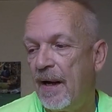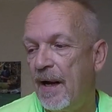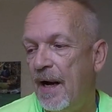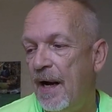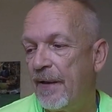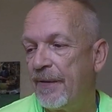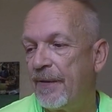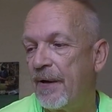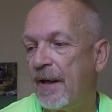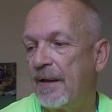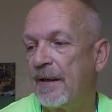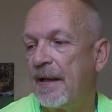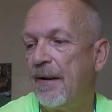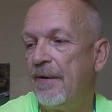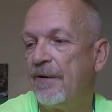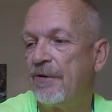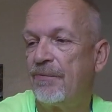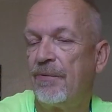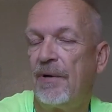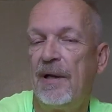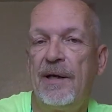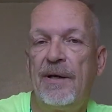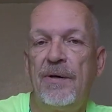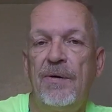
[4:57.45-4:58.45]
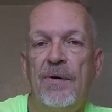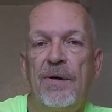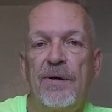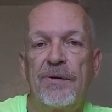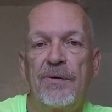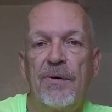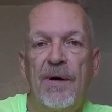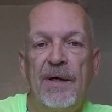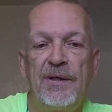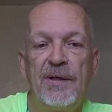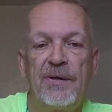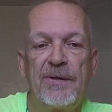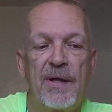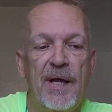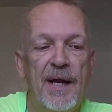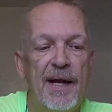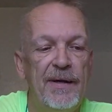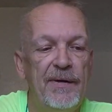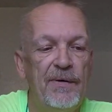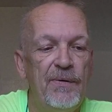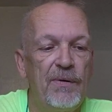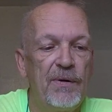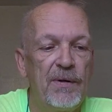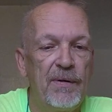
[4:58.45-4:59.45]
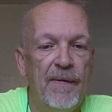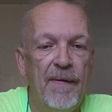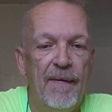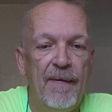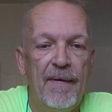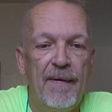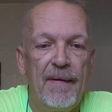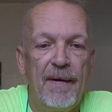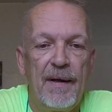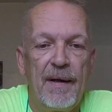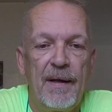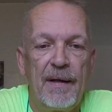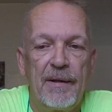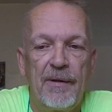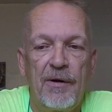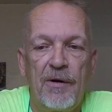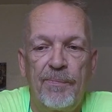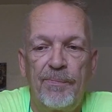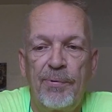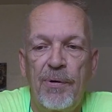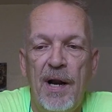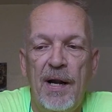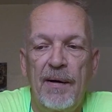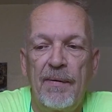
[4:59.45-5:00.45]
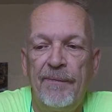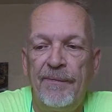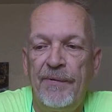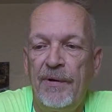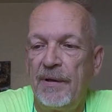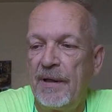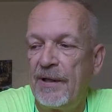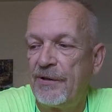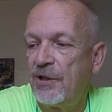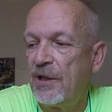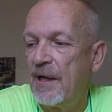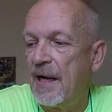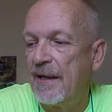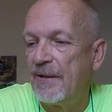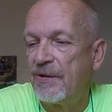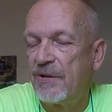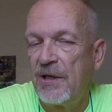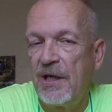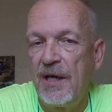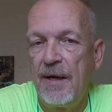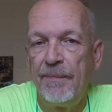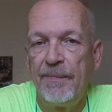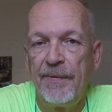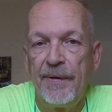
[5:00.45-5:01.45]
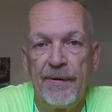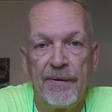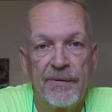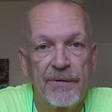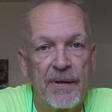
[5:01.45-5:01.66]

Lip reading: I thought that was really cool, so I just thought I'd do little product review and let you guys see them.